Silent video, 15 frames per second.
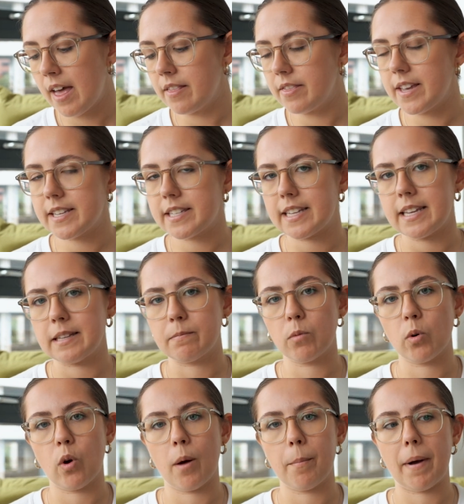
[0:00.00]
This is
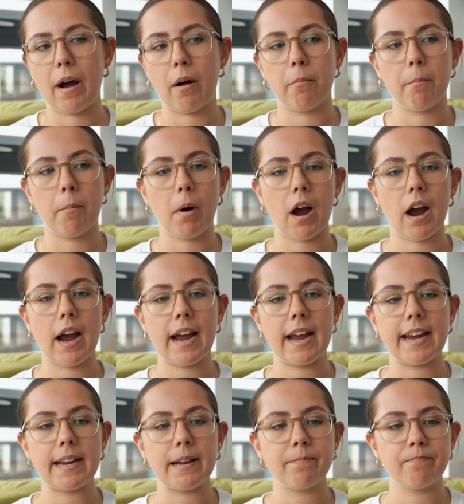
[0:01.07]
more about
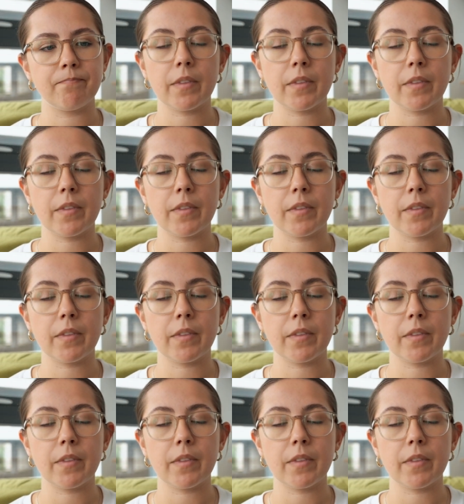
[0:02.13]
my